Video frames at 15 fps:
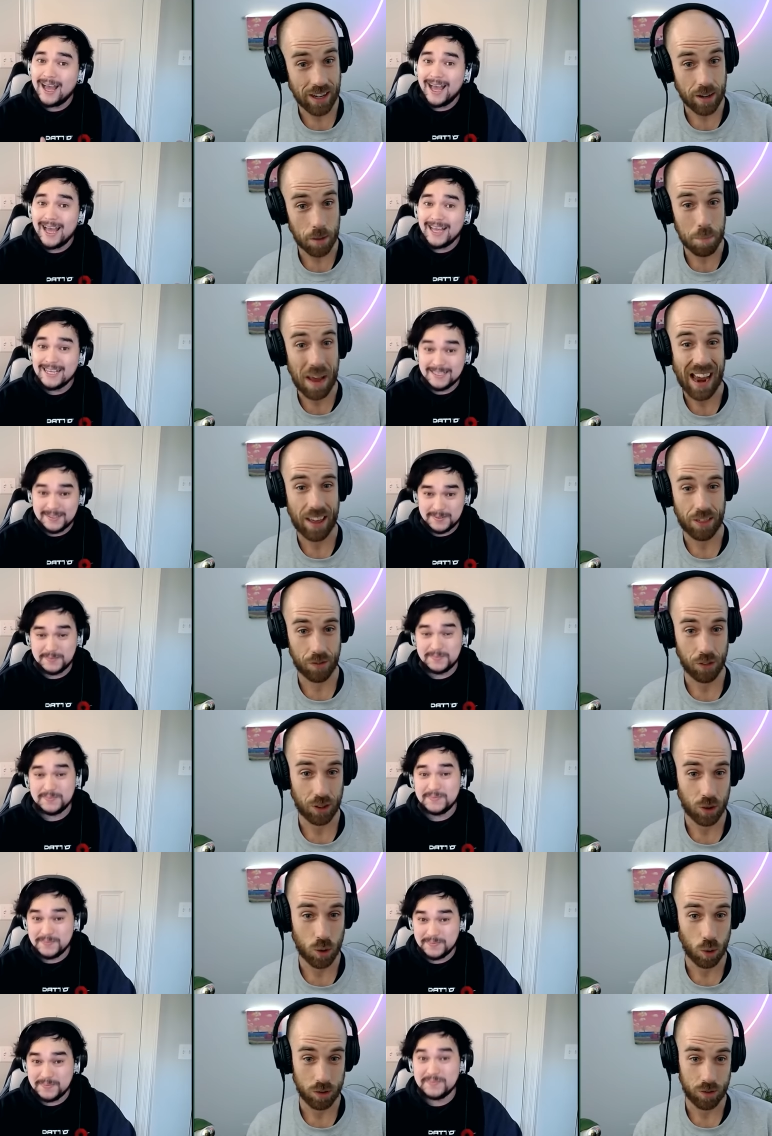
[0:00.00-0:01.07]
Speaker 1: in the path for the
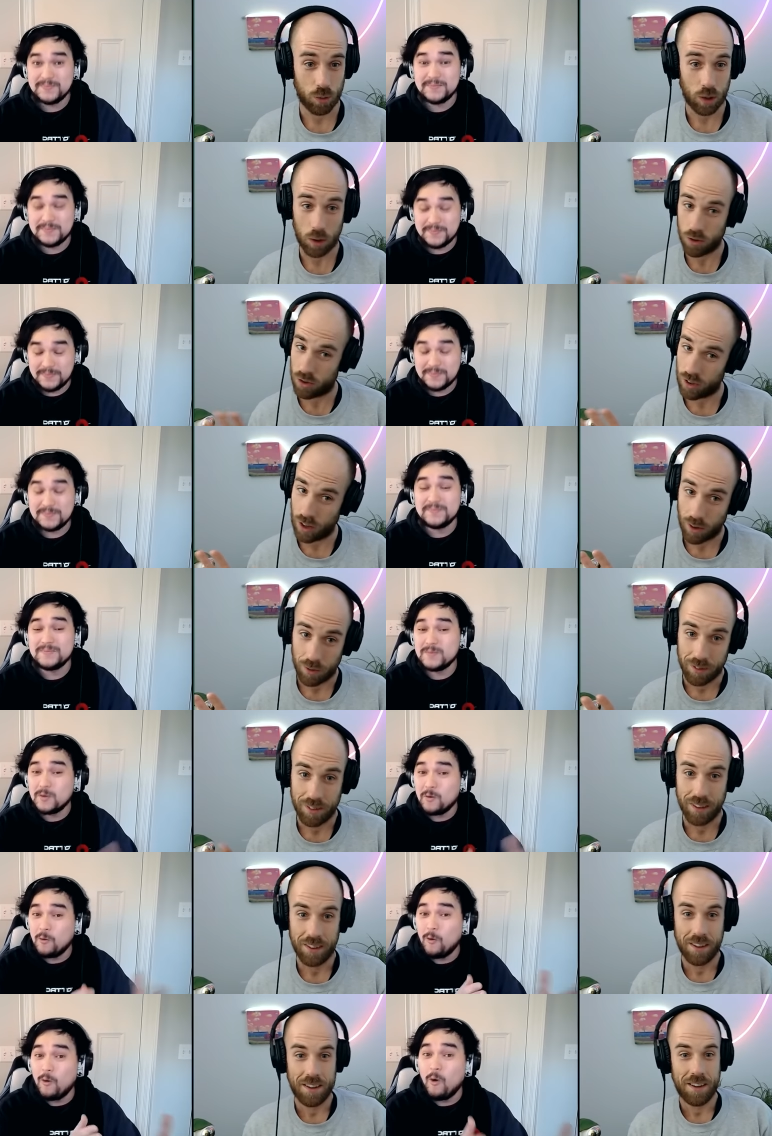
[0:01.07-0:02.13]
Golden Road, so.
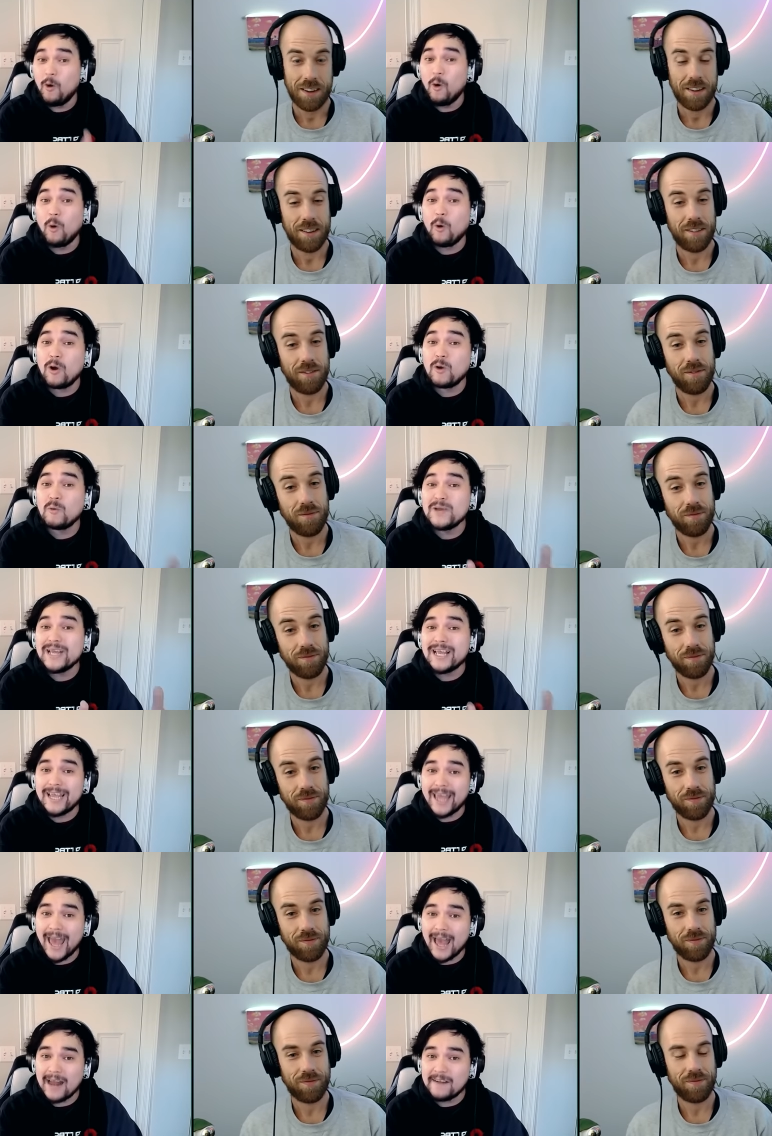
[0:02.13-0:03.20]
Speaker 2: Or we
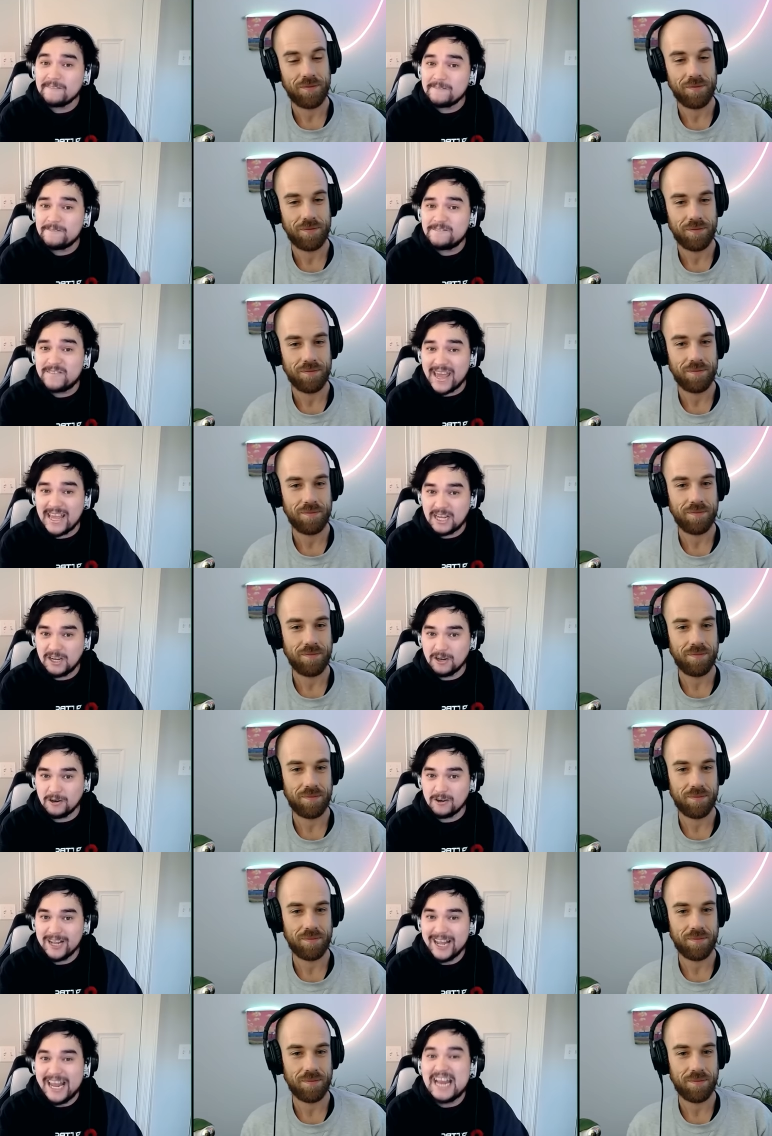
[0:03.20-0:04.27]
get Faker
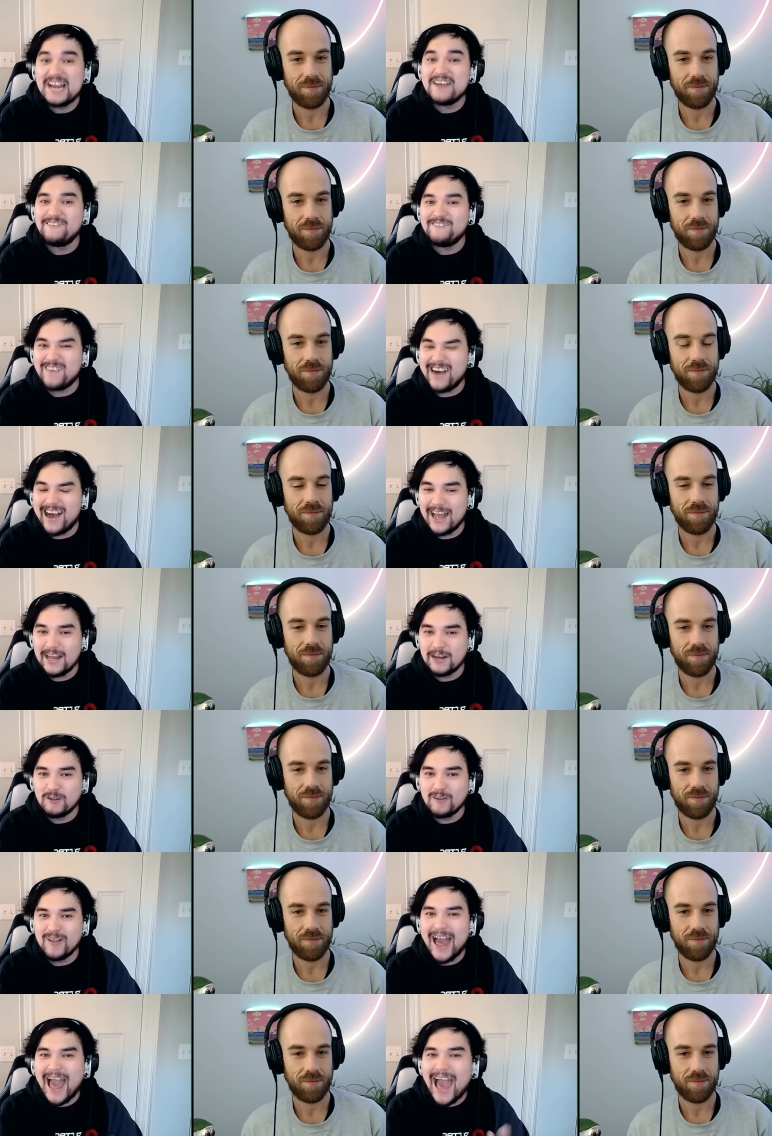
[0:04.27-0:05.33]
in a
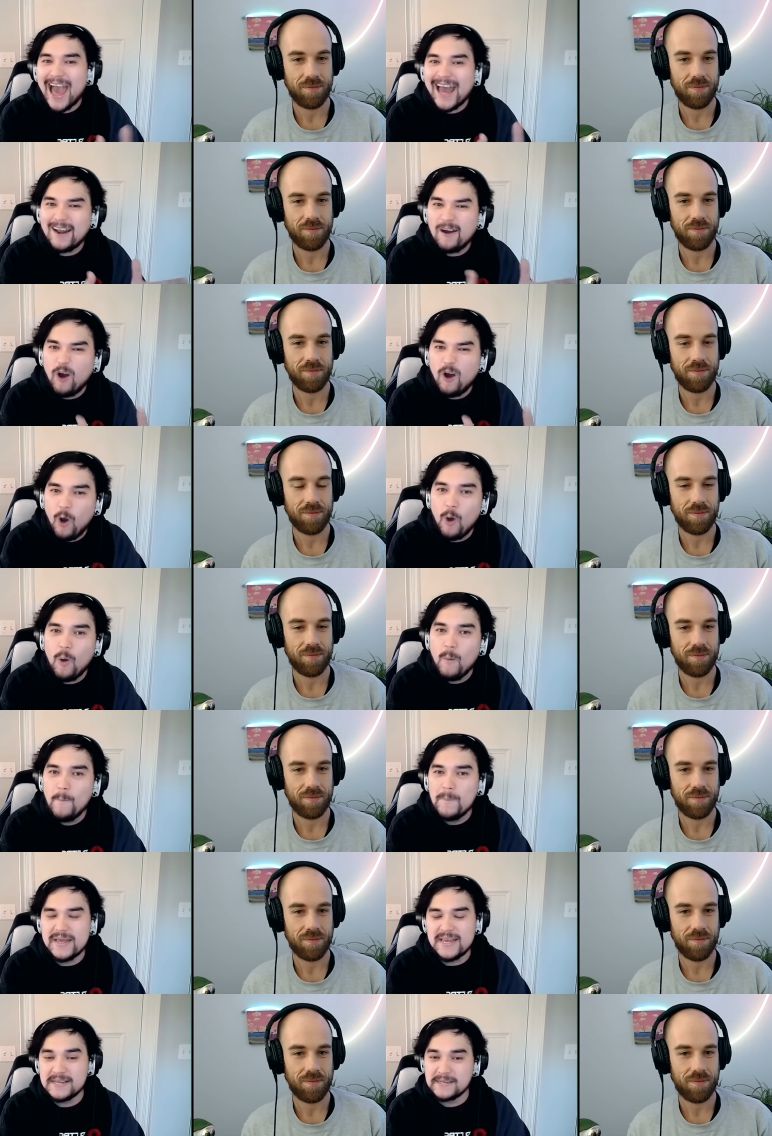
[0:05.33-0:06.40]
final at
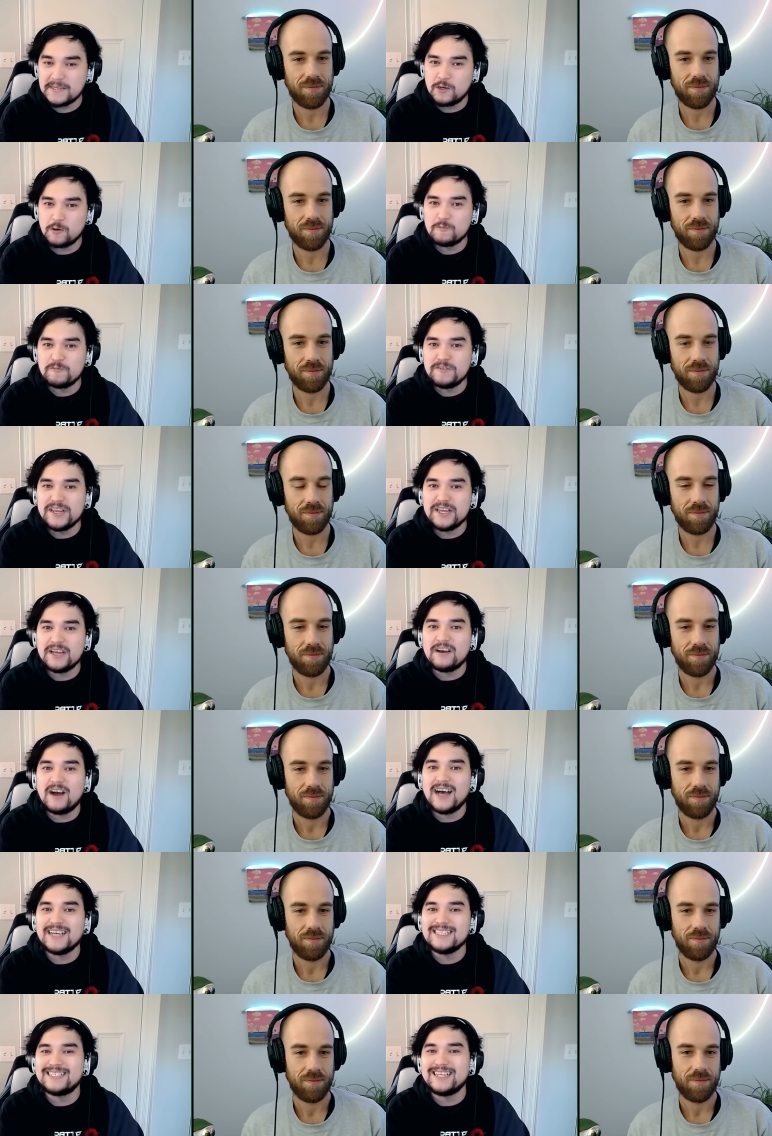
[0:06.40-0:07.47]
home in Keria
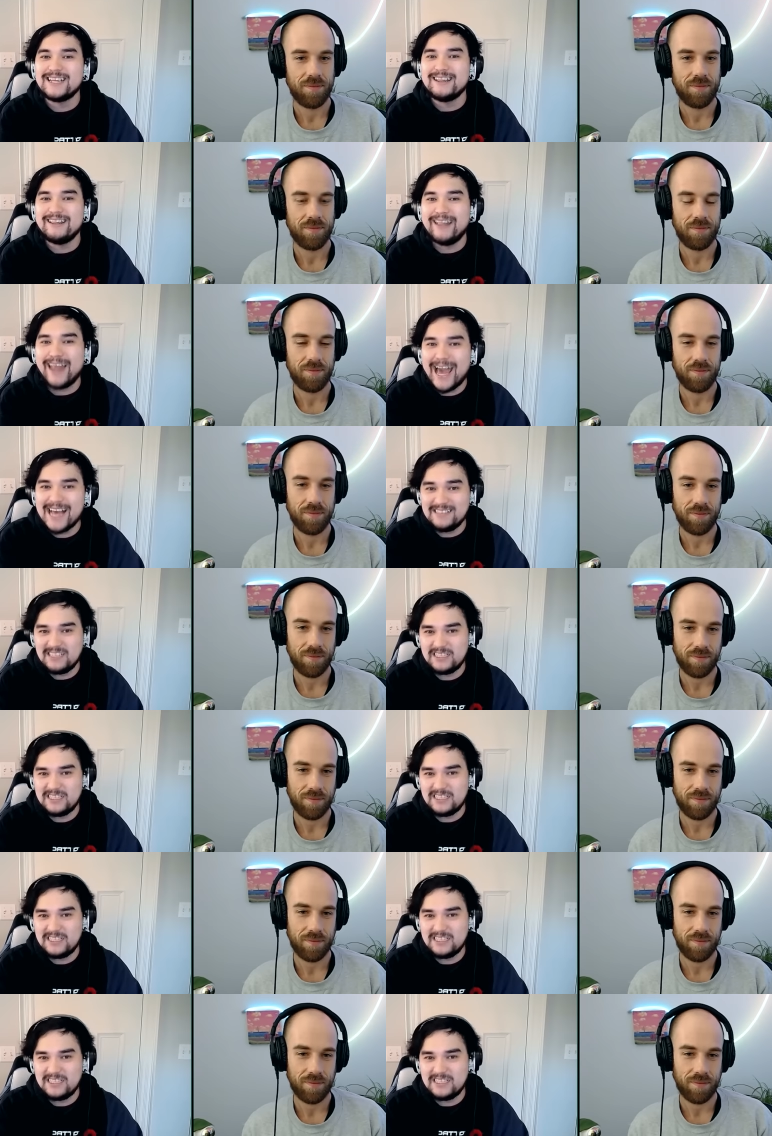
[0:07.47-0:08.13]
as the last